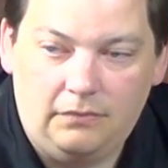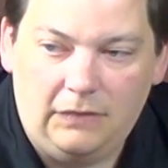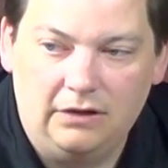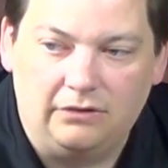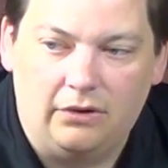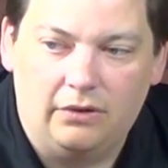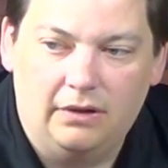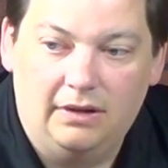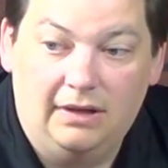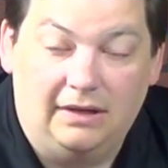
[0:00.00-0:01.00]
So
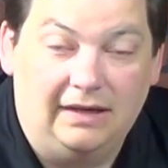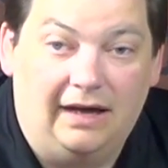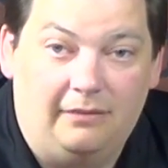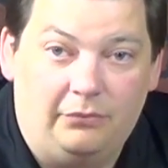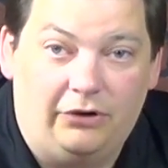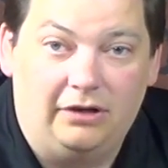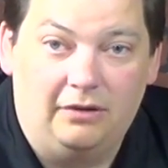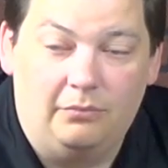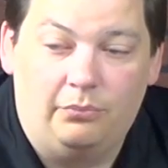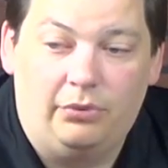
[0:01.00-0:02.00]
yeah, pretty
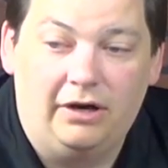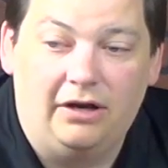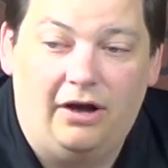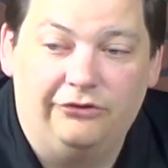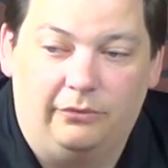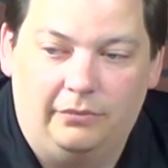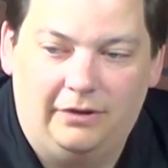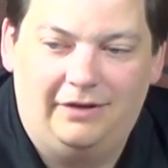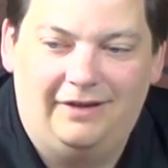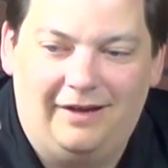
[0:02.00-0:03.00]
awesome.
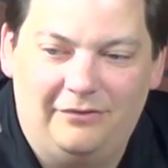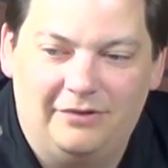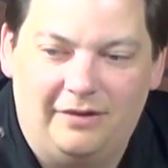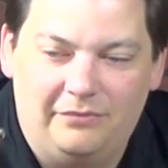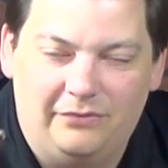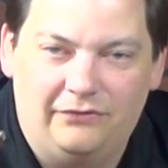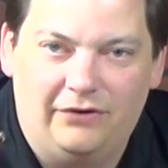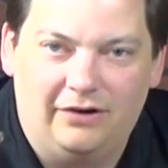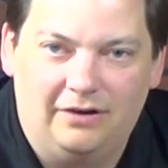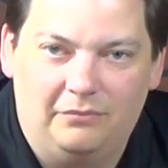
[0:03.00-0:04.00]
I'm
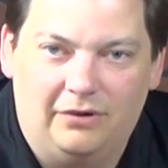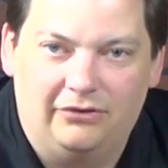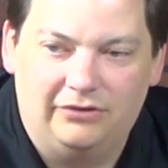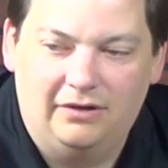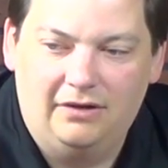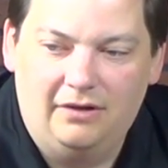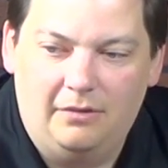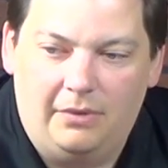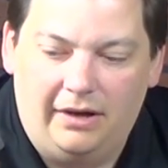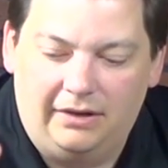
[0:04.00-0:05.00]
very impressed
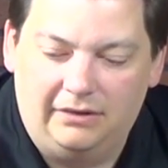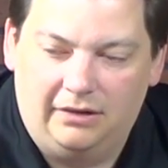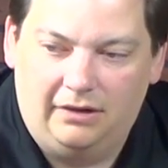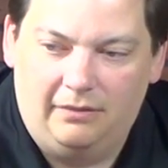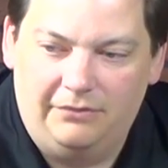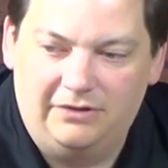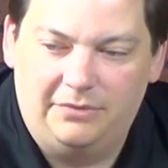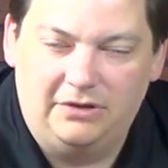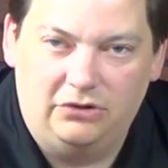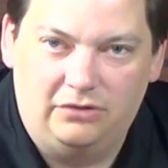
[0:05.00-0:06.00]
by it. There's
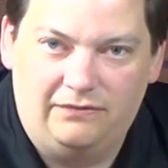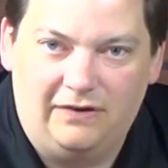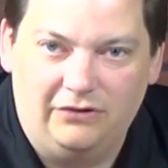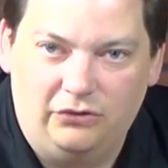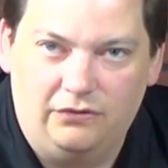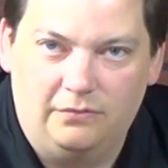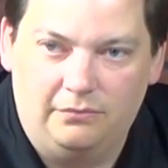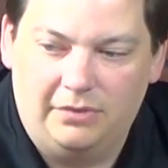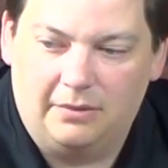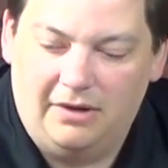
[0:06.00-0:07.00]
something fairly new from
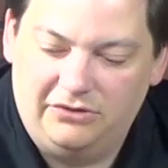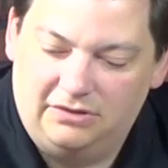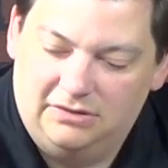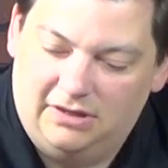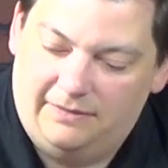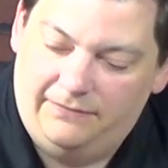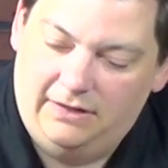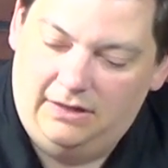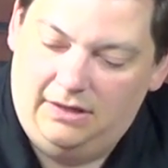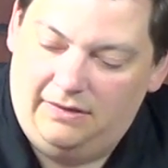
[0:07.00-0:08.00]
Blackmagic Design
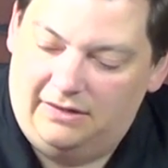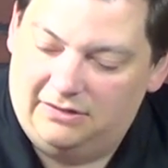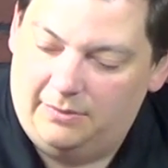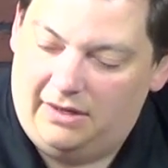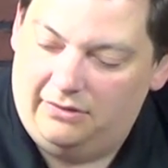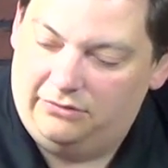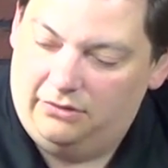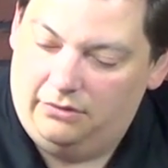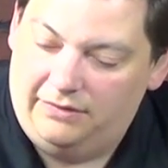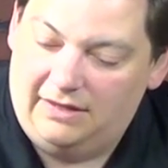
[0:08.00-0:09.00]
that's come out.
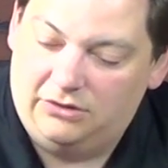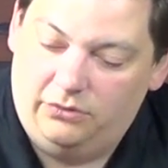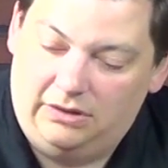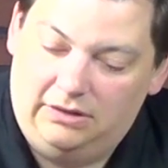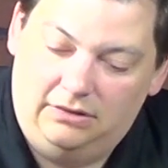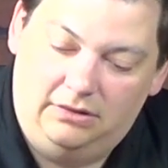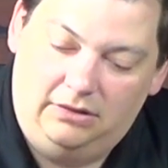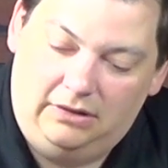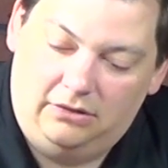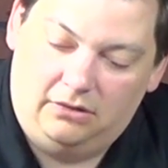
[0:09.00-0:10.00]
So that's going
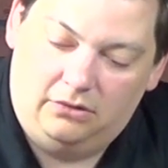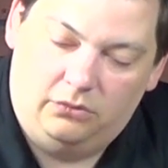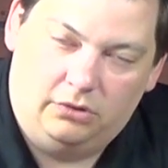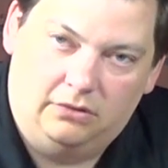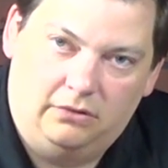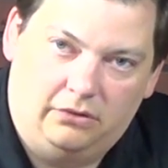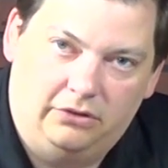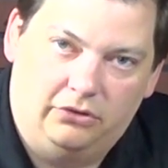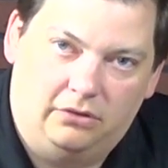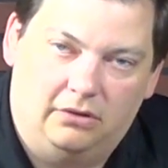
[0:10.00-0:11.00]
in our work or
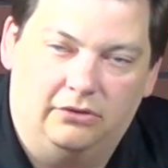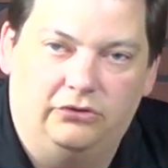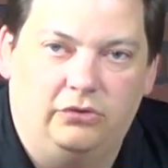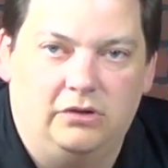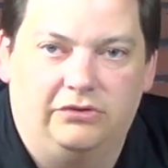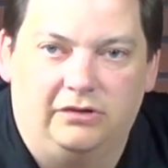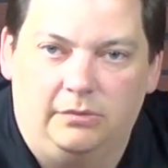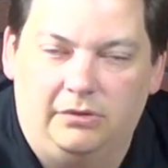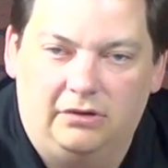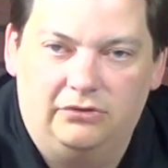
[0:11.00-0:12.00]
into our studio
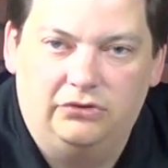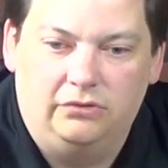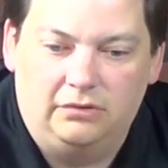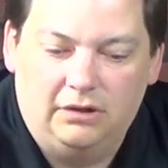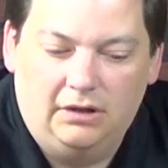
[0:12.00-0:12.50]
setup here soon.